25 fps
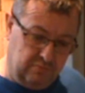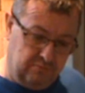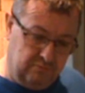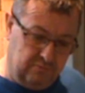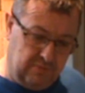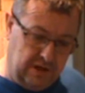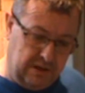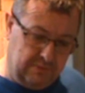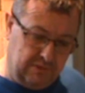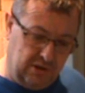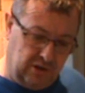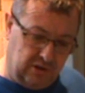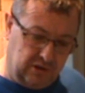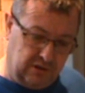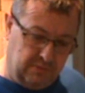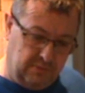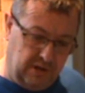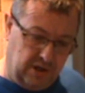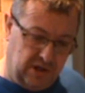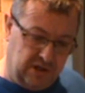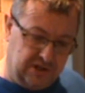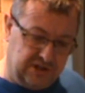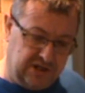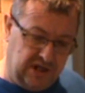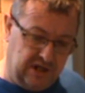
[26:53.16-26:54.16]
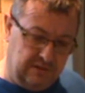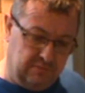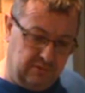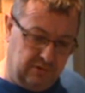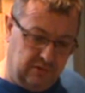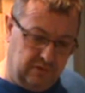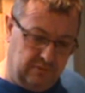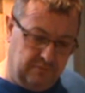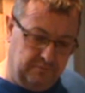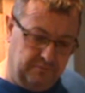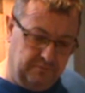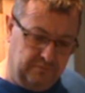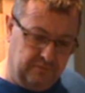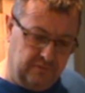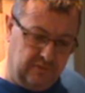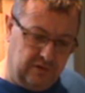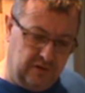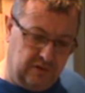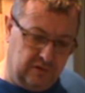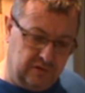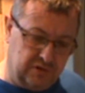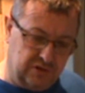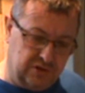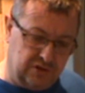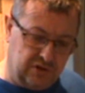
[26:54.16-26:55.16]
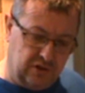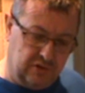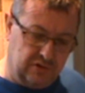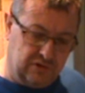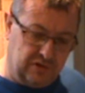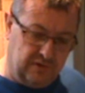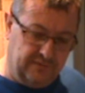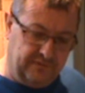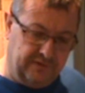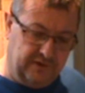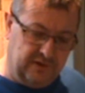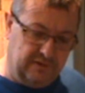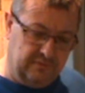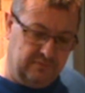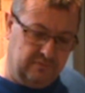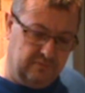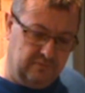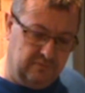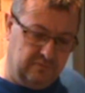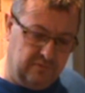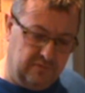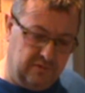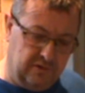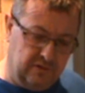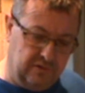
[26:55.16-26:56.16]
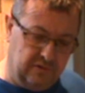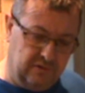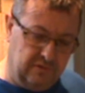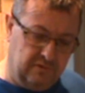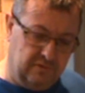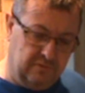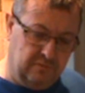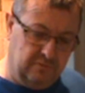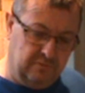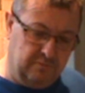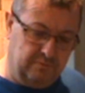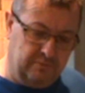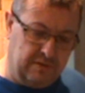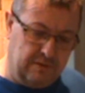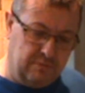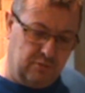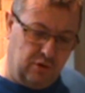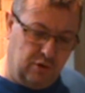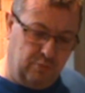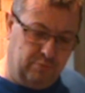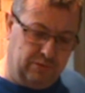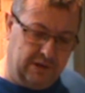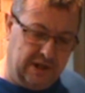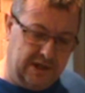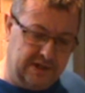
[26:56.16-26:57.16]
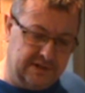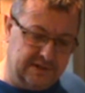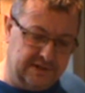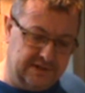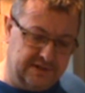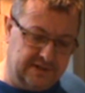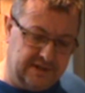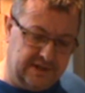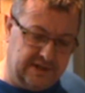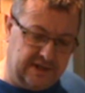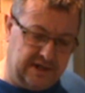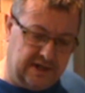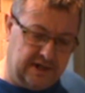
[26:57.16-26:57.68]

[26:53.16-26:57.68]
Maybe not demolish it, but just do something a bit more pleasing to the